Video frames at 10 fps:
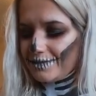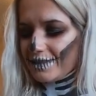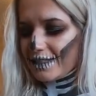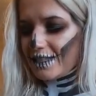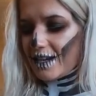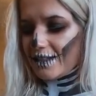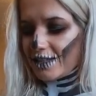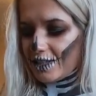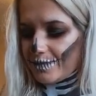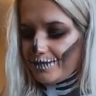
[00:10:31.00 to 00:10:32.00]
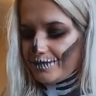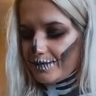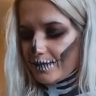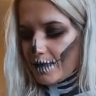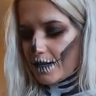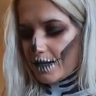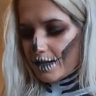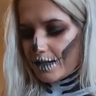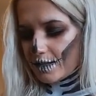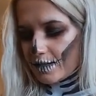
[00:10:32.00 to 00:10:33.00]
it's not as good.
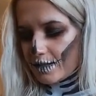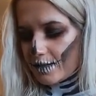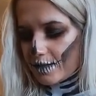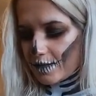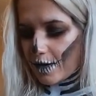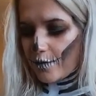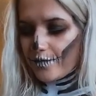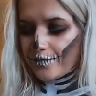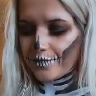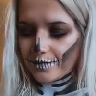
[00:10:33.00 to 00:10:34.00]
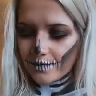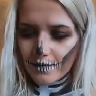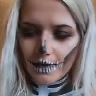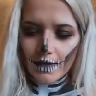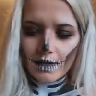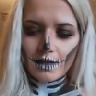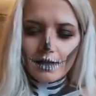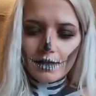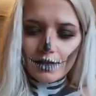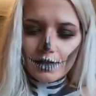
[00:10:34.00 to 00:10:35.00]
So
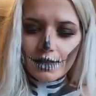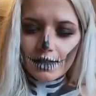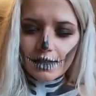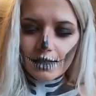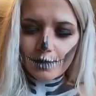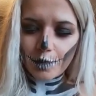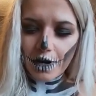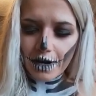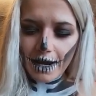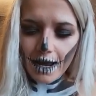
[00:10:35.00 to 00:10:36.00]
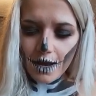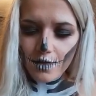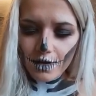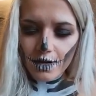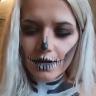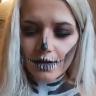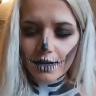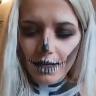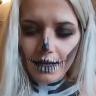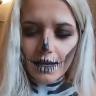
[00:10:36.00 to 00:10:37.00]
just spread it out
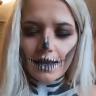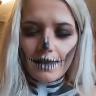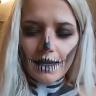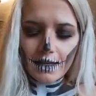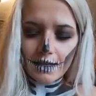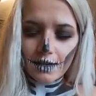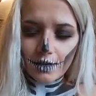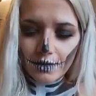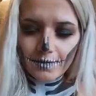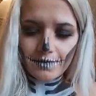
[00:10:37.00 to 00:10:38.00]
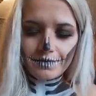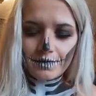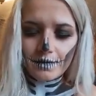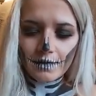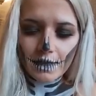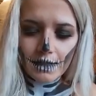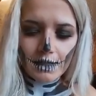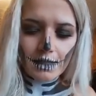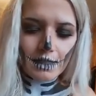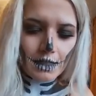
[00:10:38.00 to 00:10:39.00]
and then
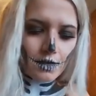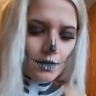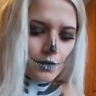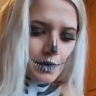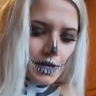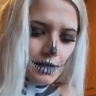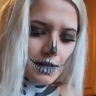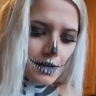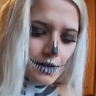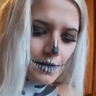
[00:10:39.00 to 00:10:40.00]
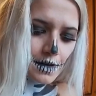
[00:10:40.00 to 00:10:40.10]
stick it all the way in there,